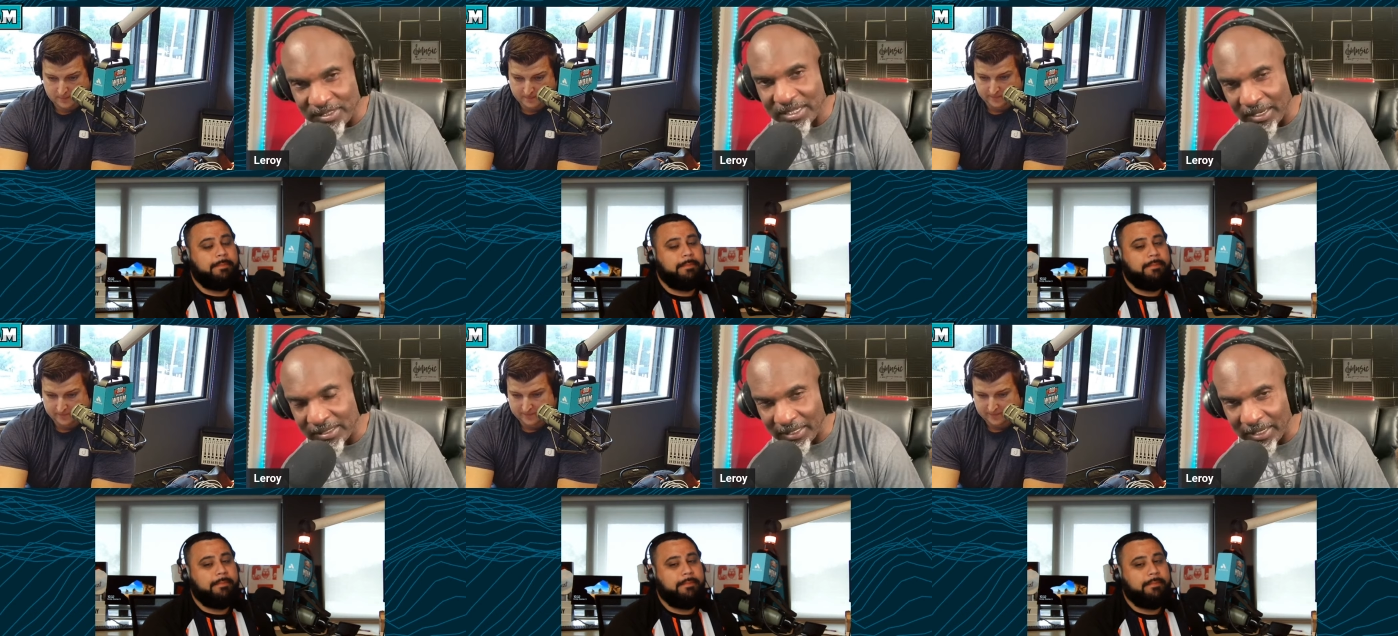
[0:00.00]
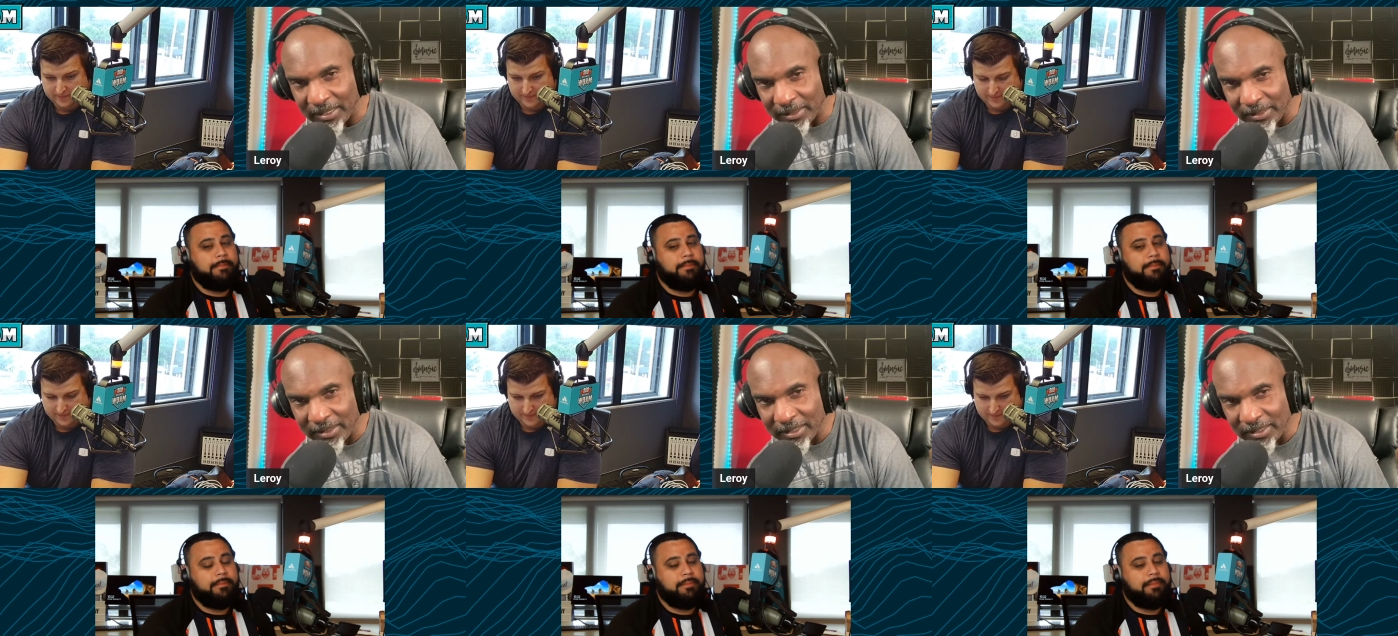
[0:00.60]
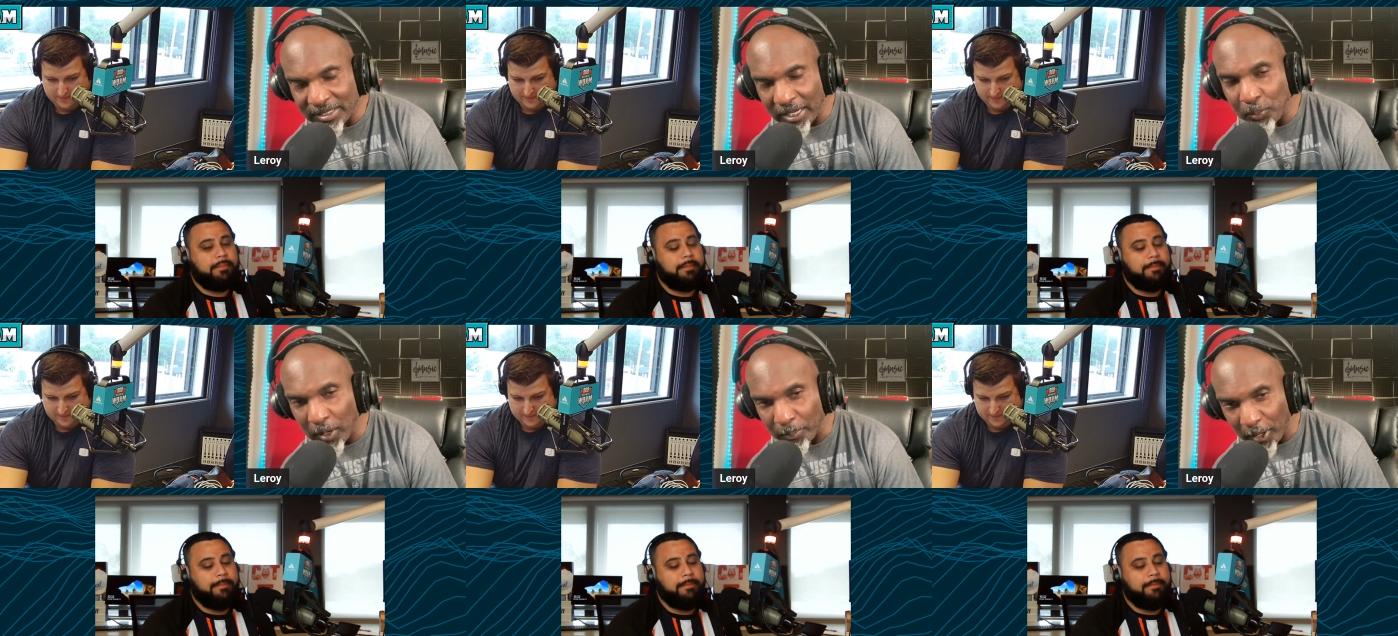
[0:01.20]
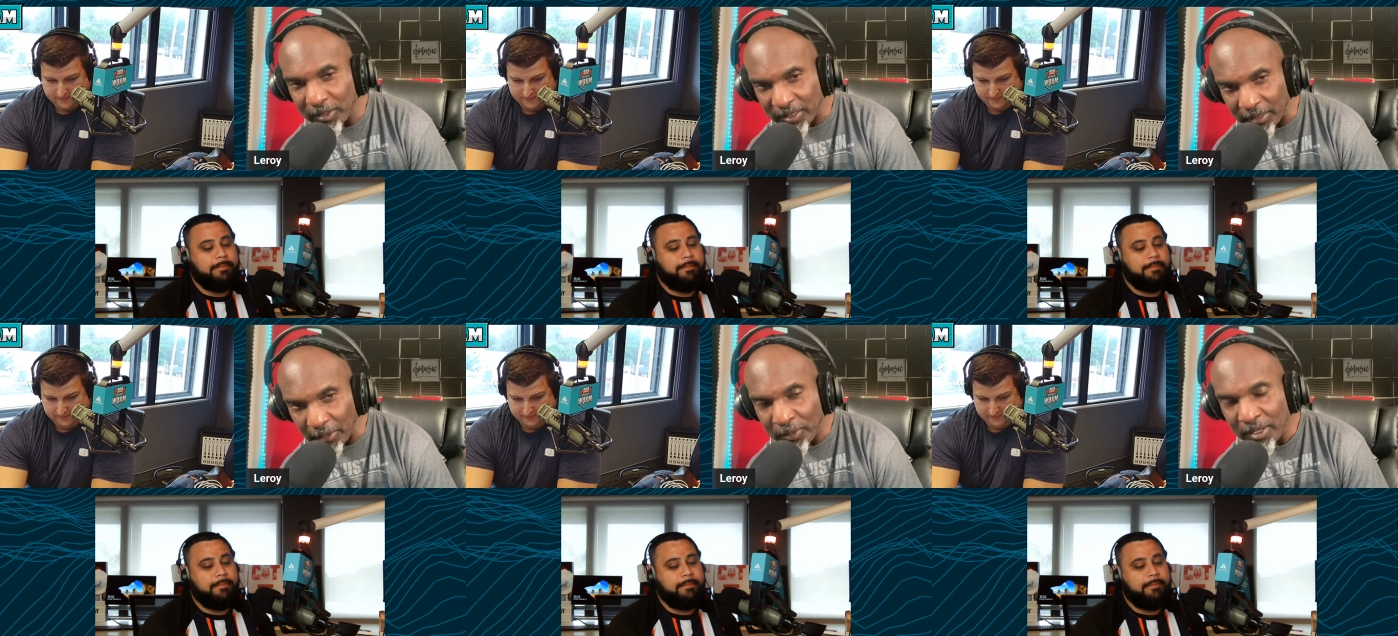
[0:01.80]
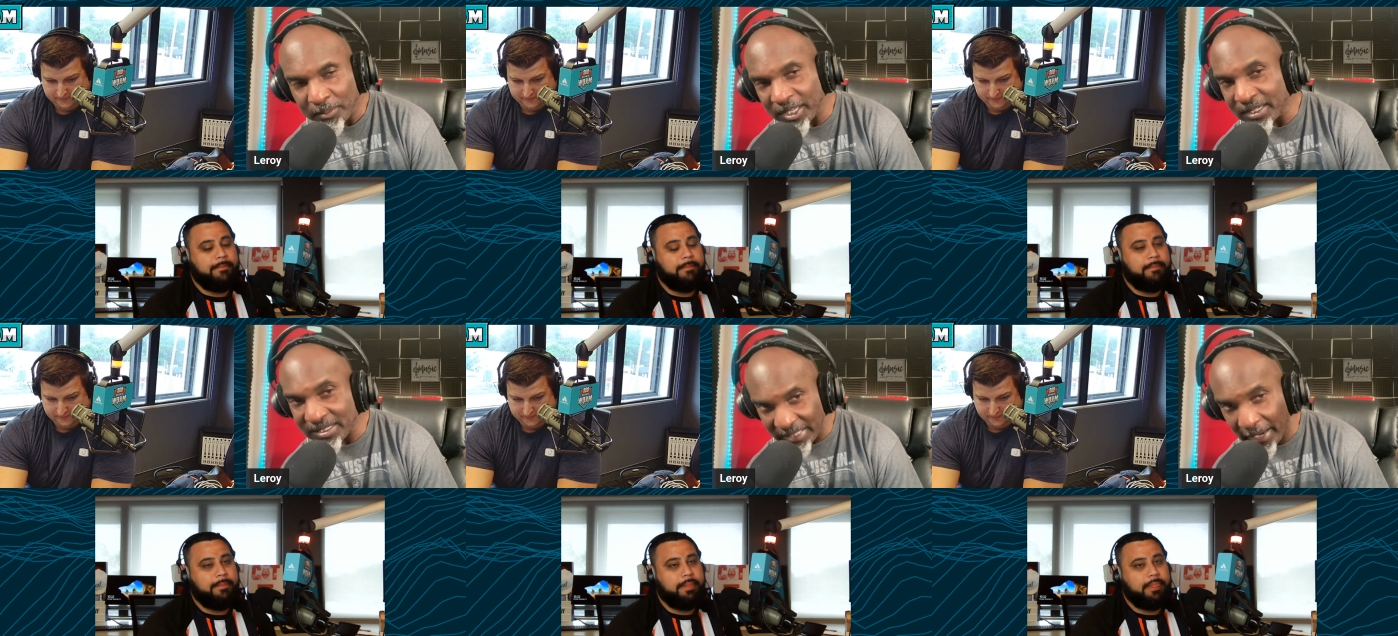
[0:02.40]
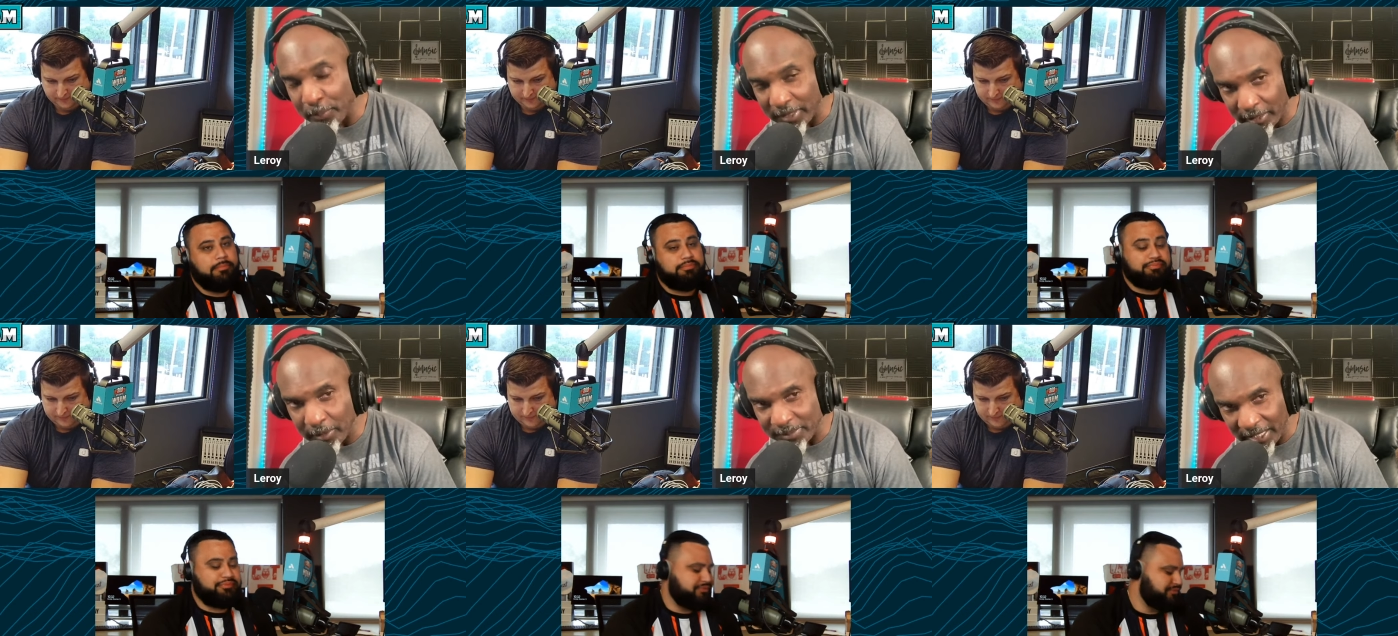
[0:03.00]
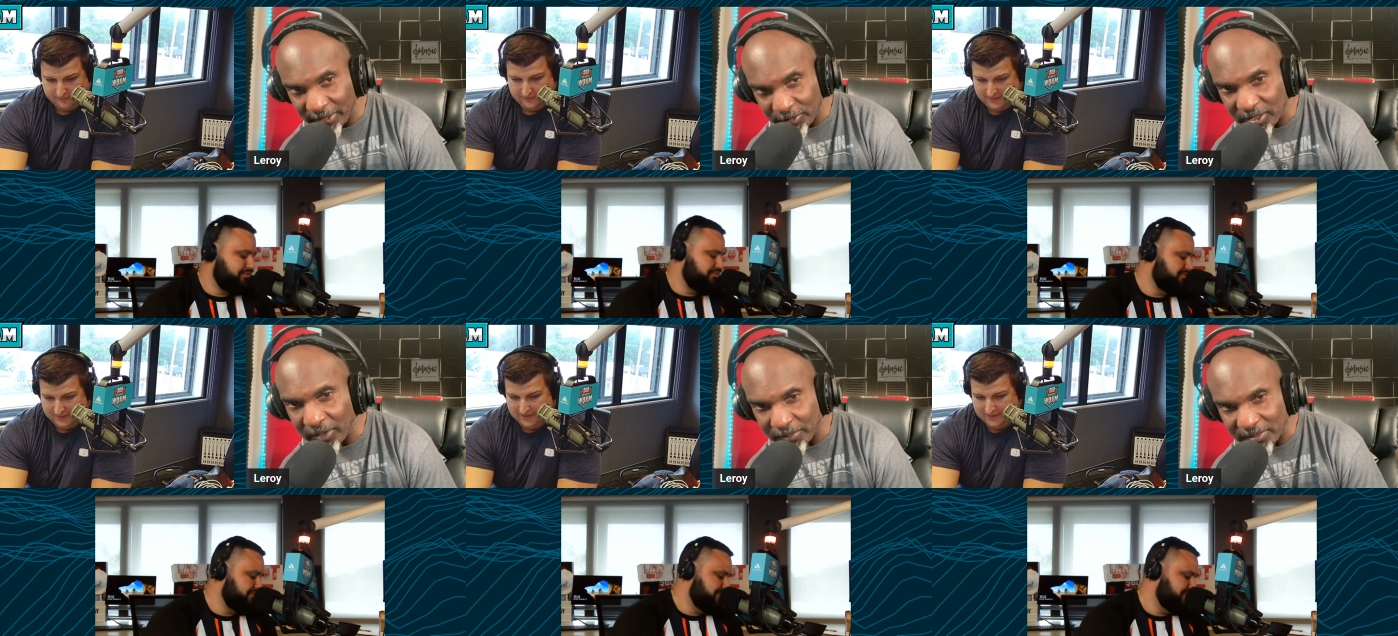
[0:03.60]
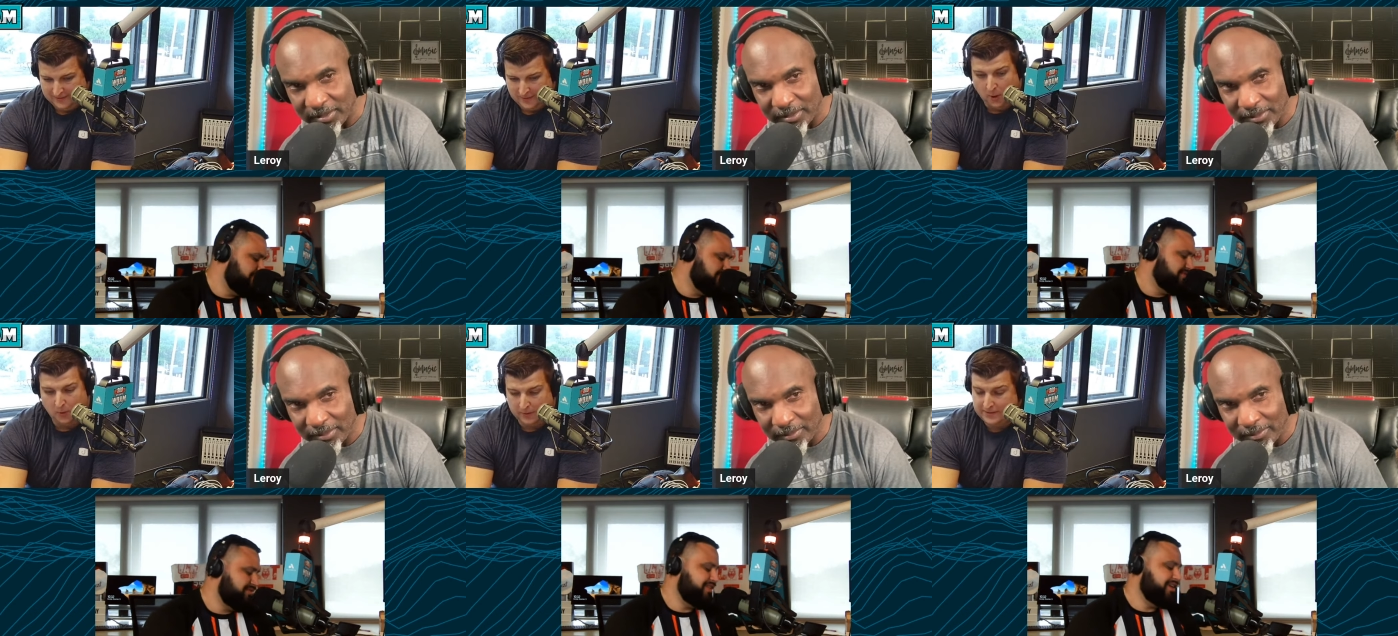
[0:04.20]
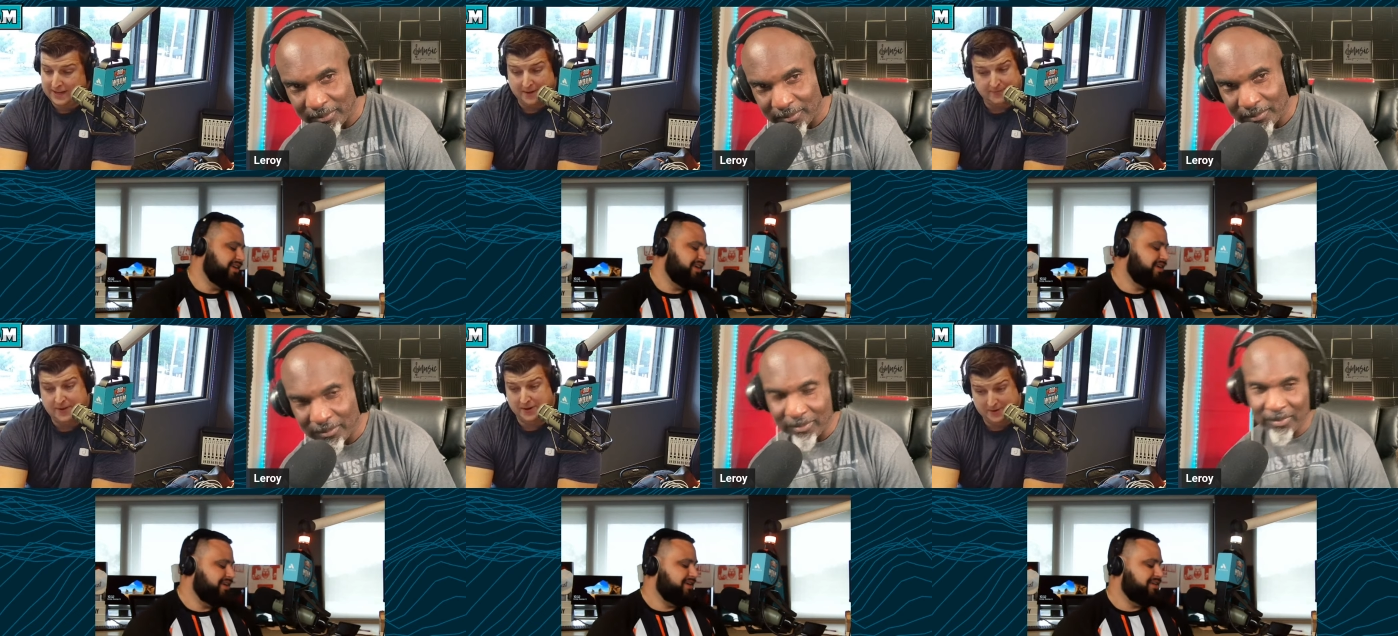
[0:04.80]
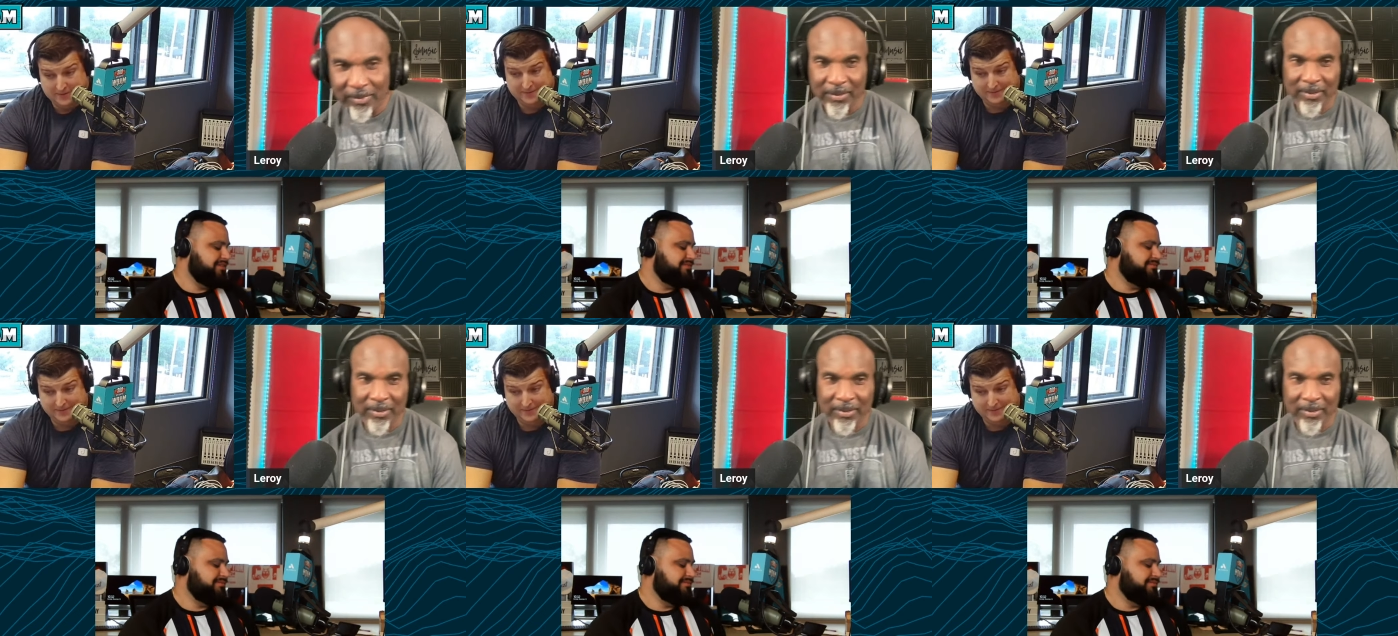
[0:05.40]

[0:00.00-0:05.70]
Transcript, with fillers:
Speaker 1: decided to let Saquon Barkley go because that would help Daniel Jones. Oh, he's getting fired.